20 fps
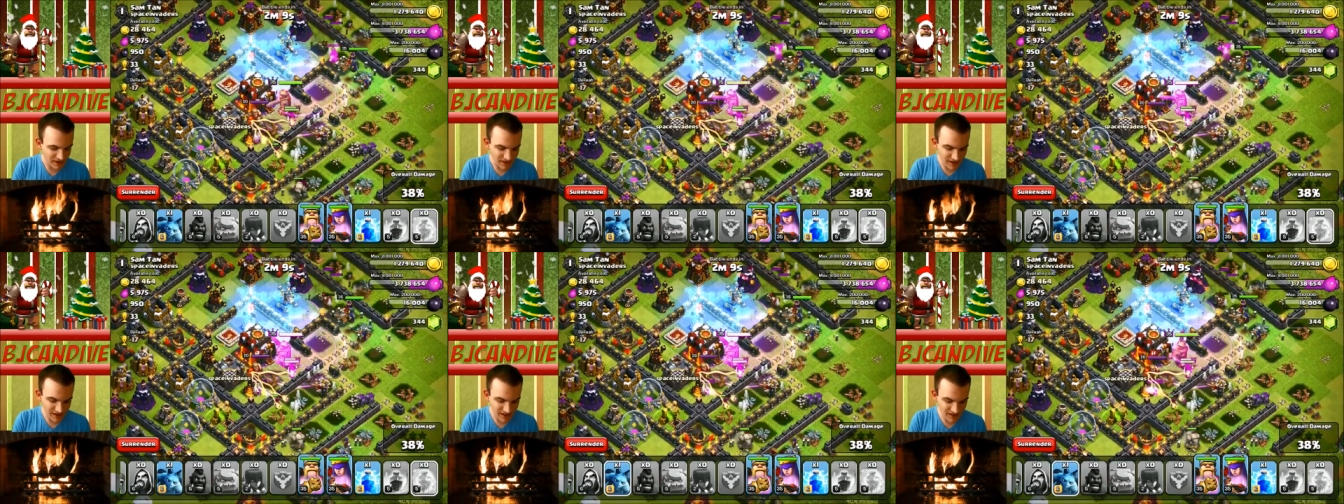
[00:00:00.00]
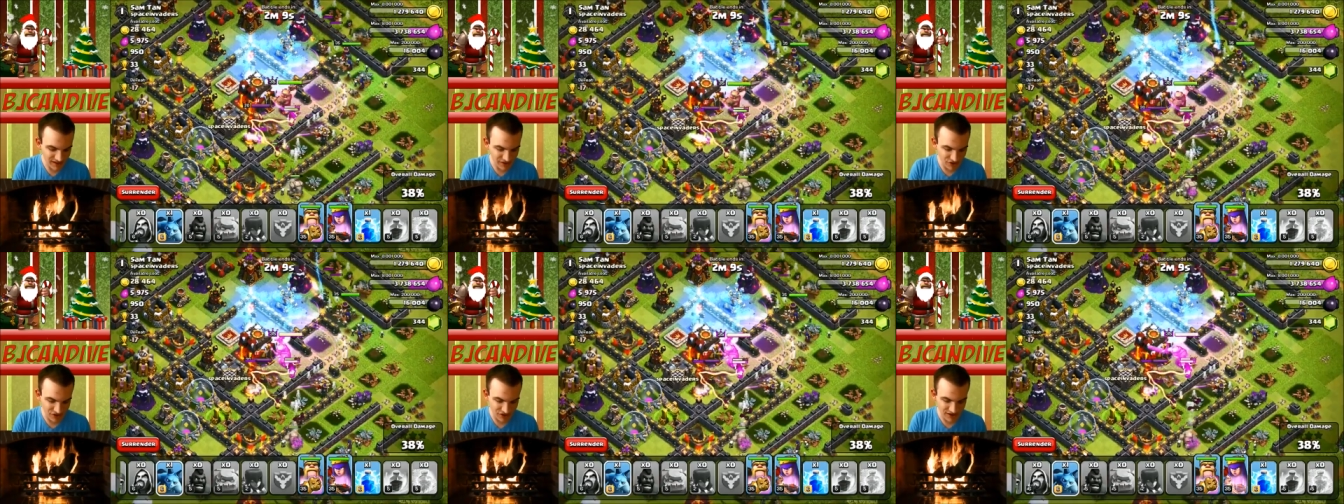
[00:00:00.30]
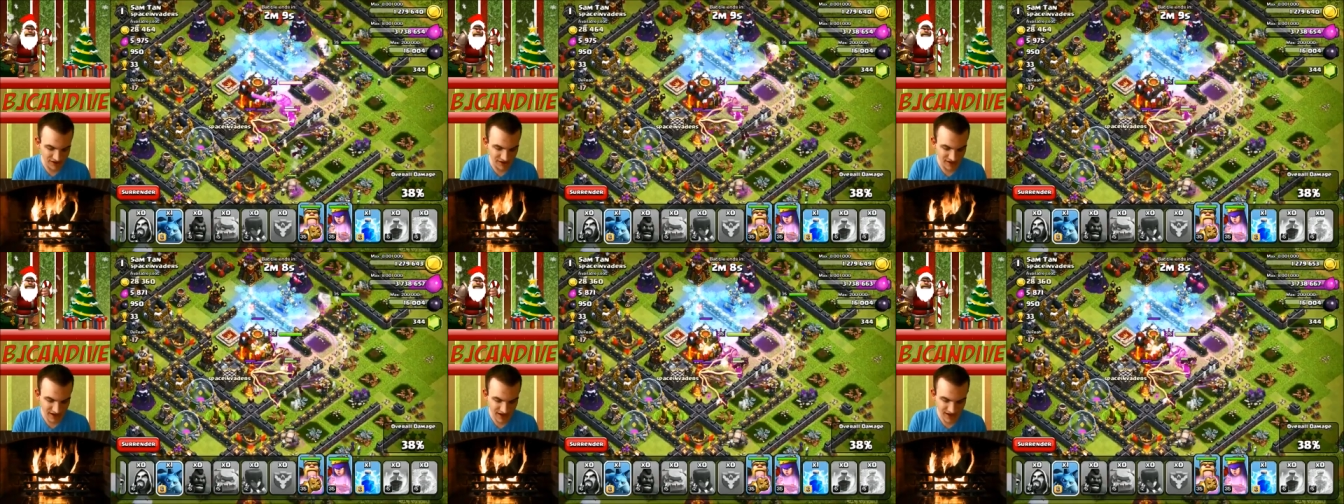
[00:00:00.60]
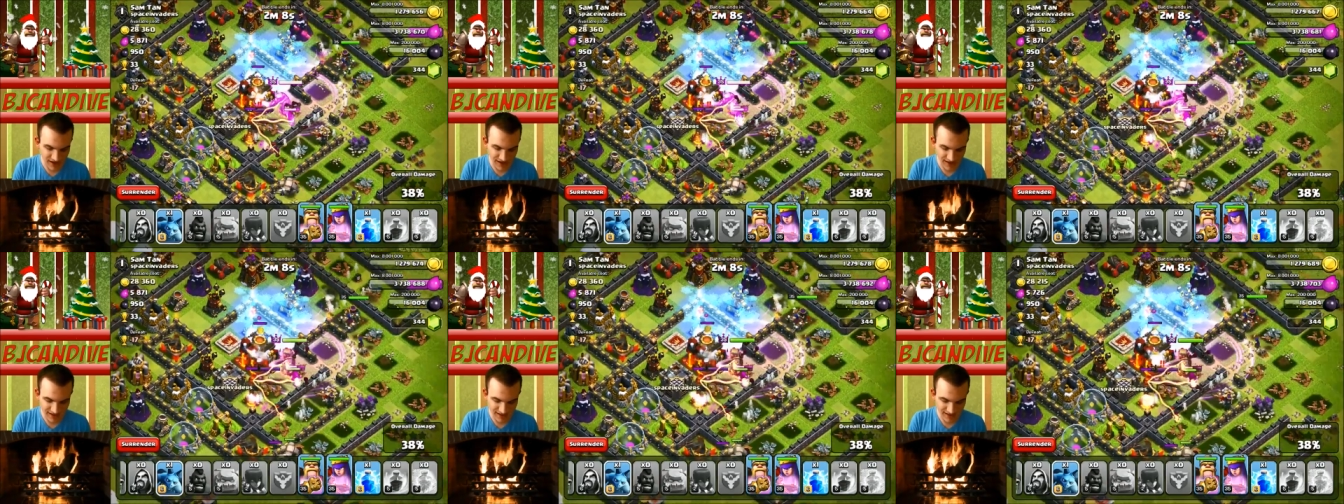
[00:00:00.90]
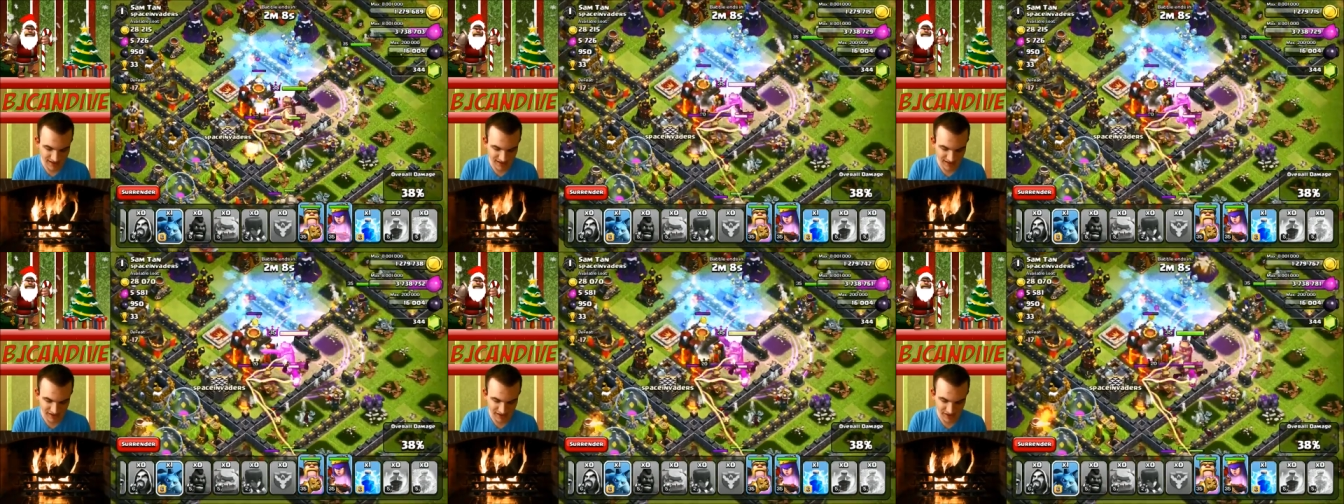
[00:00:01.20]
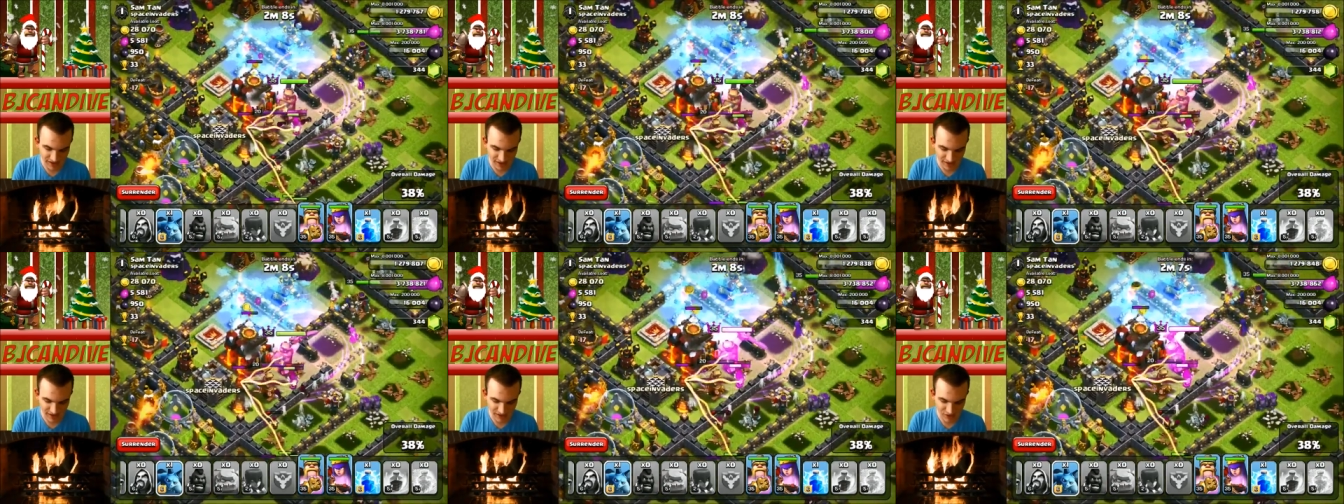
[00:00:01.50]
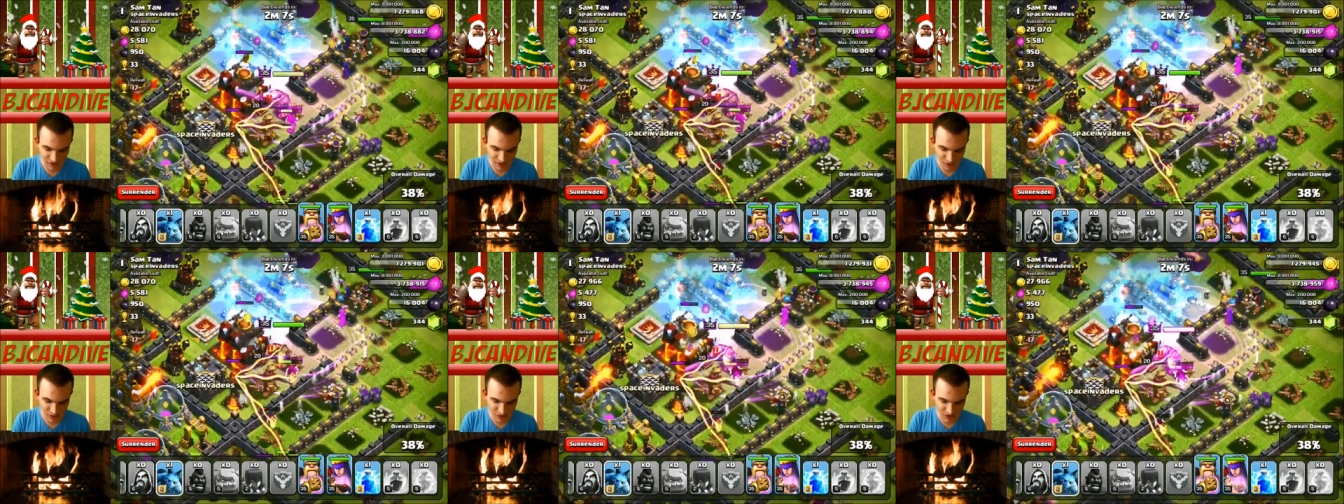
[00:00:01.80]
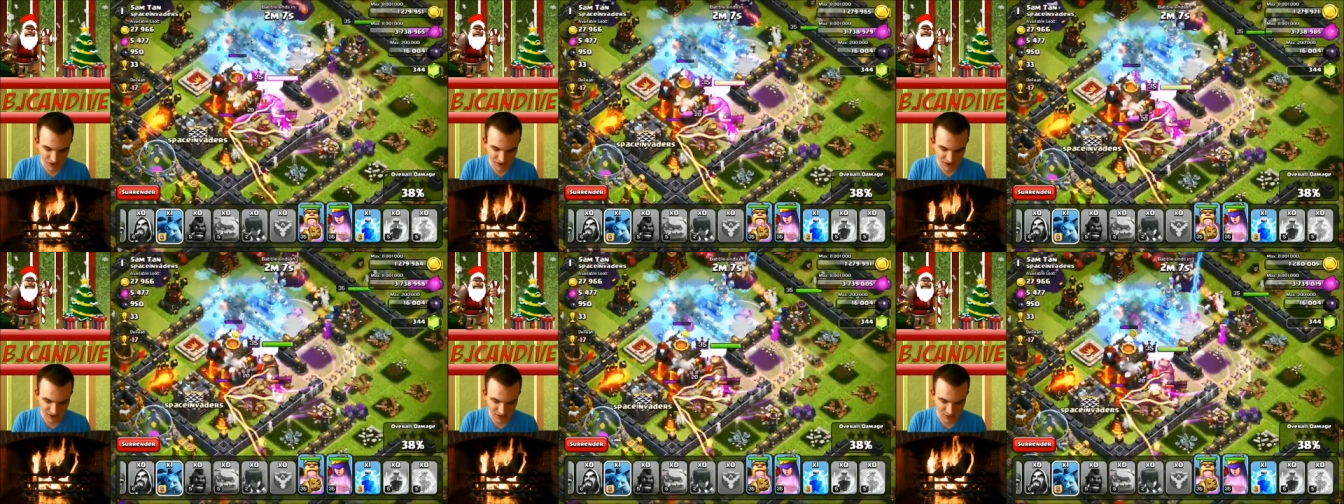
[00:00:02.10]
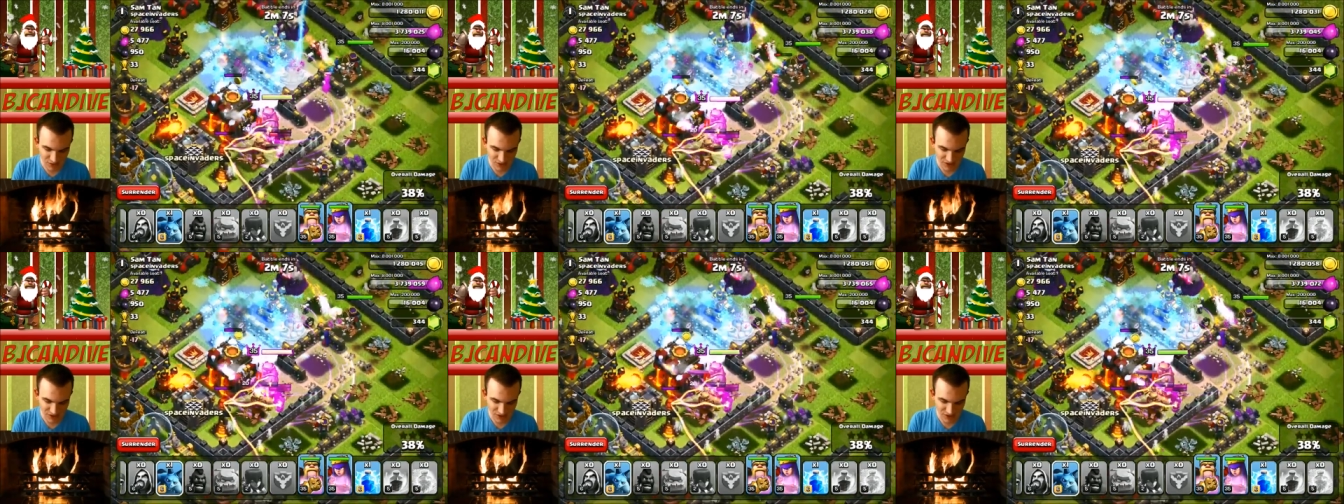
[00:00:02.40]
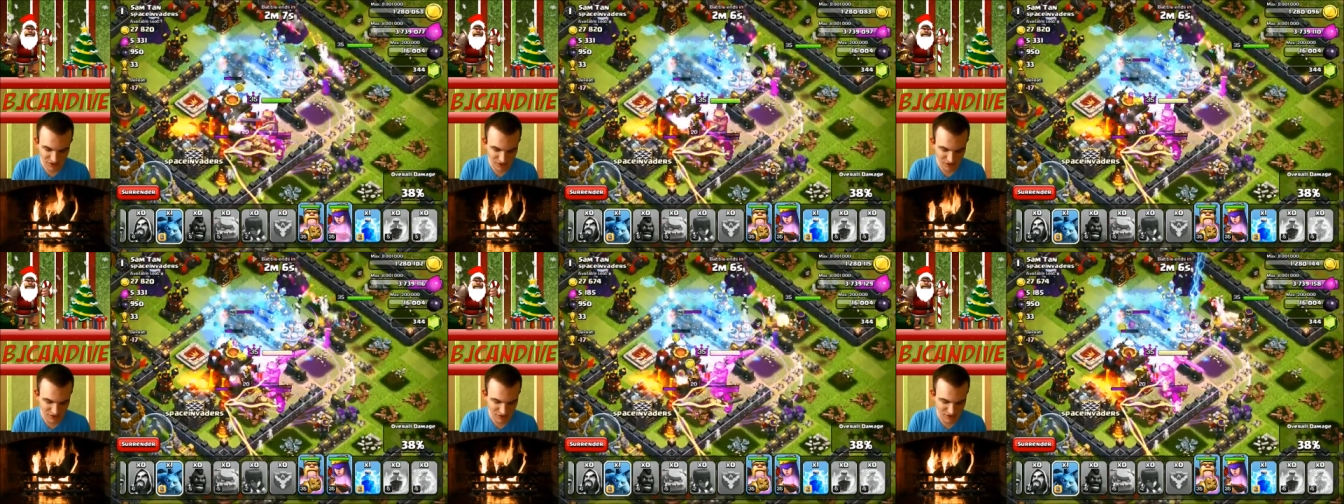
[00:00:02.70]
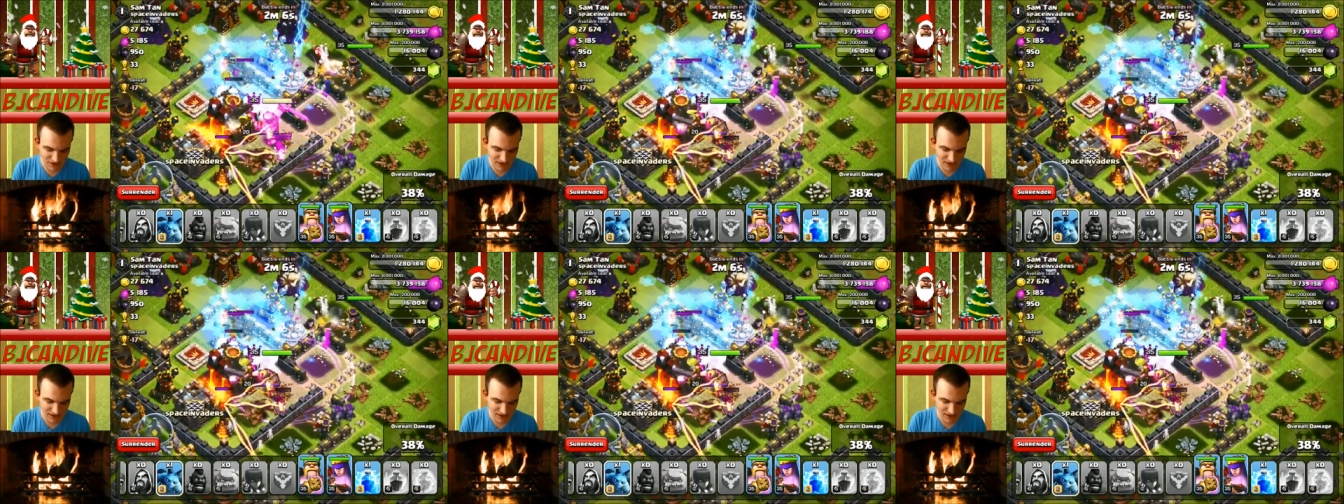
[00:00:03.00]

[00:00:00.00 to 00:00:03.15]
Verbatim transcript: These just die instantly. Look at those witches and wizards go